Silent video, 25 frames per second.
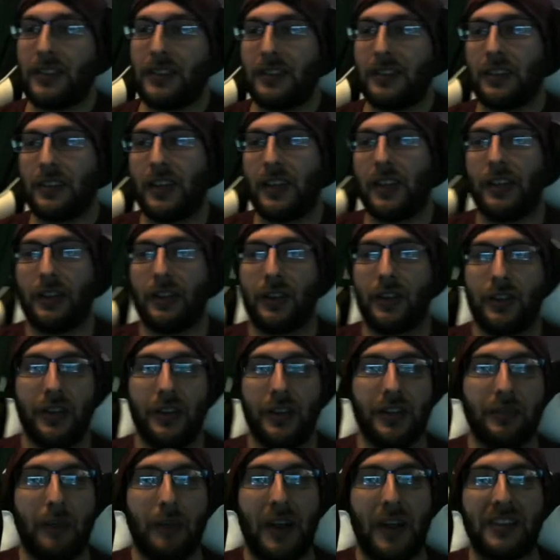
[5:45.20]
going to
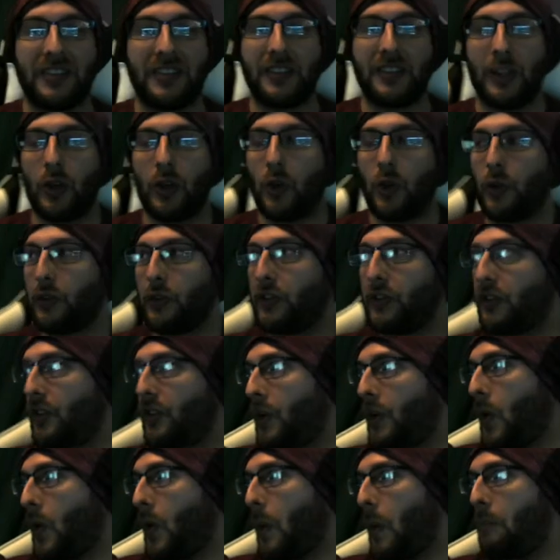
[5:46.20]
increase my skills
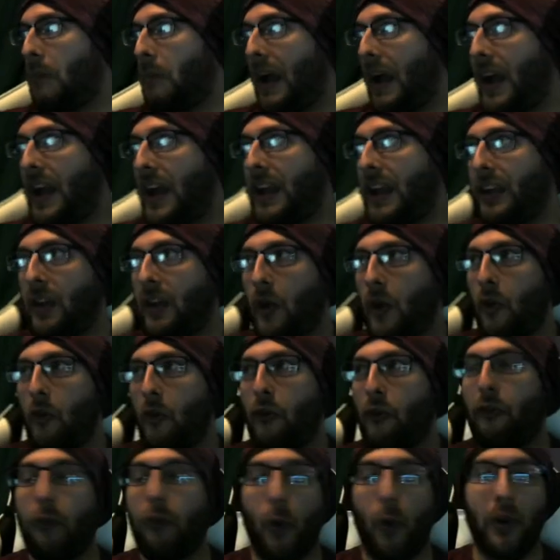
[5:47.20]
by
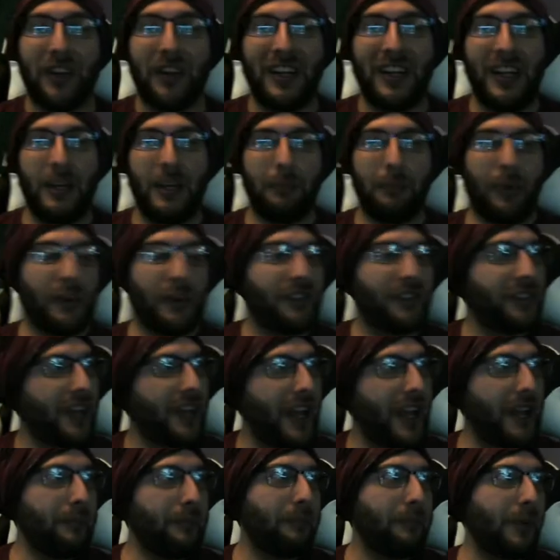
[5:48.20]
14%,
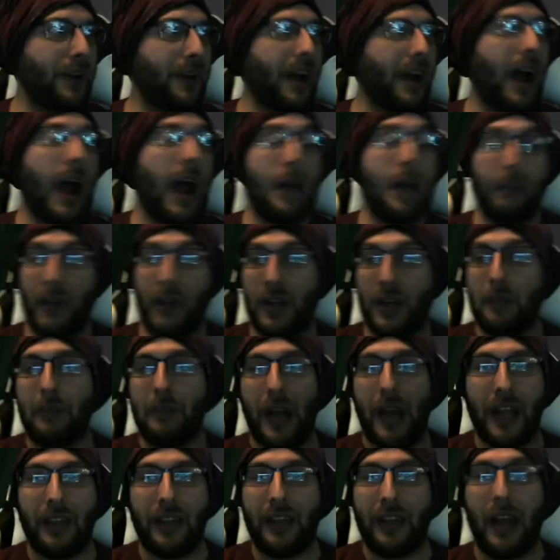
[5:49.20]
but I'm going to
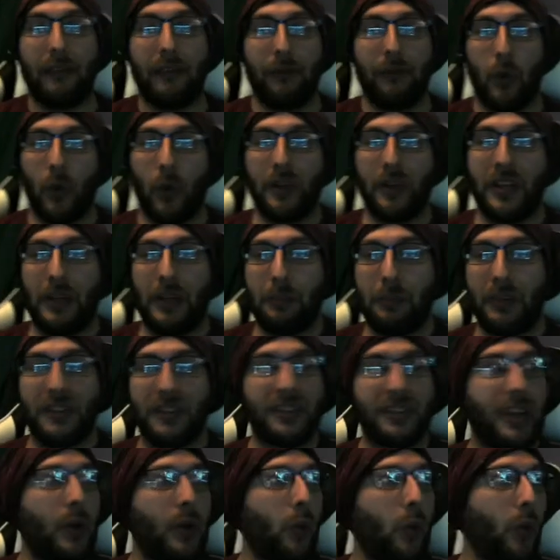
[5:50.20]
make that
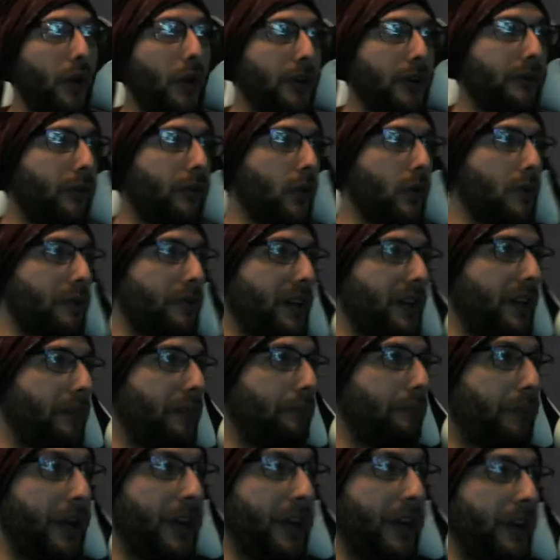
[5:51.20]
14% work for me,
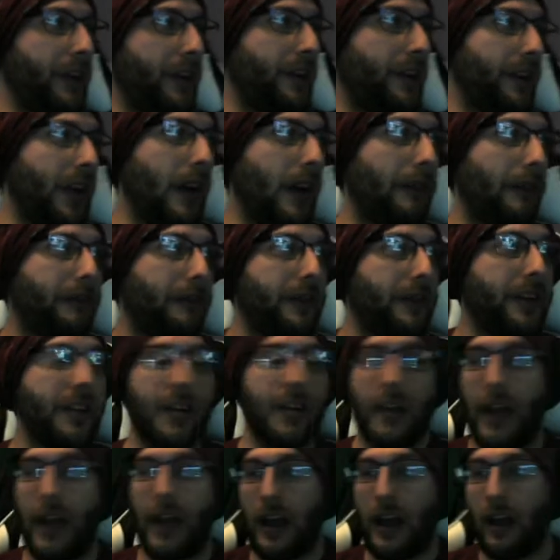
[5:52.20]
period. I'll figure
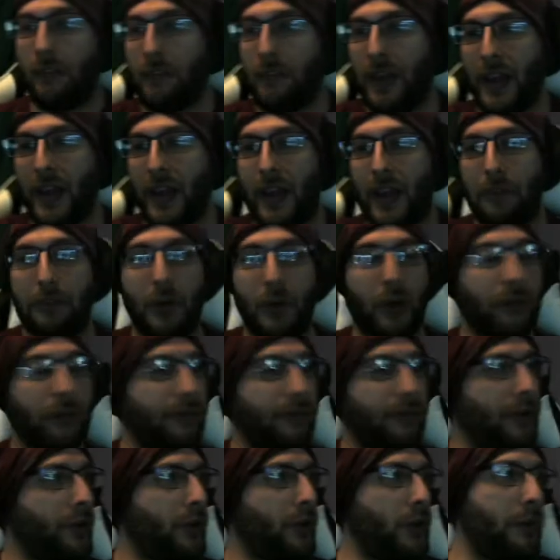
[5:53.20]
it out, man. A build
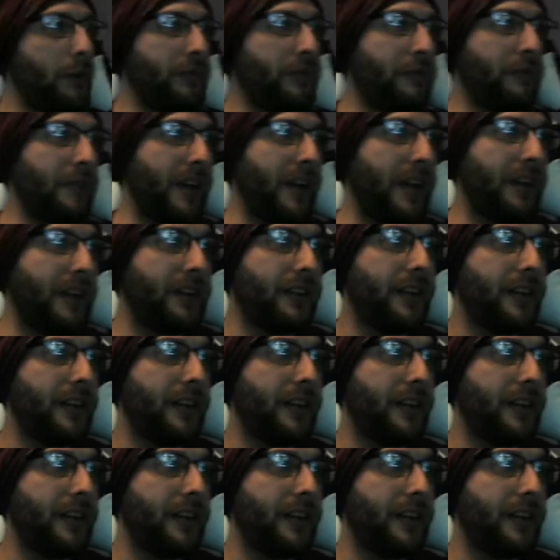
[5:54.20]
for noobs, man.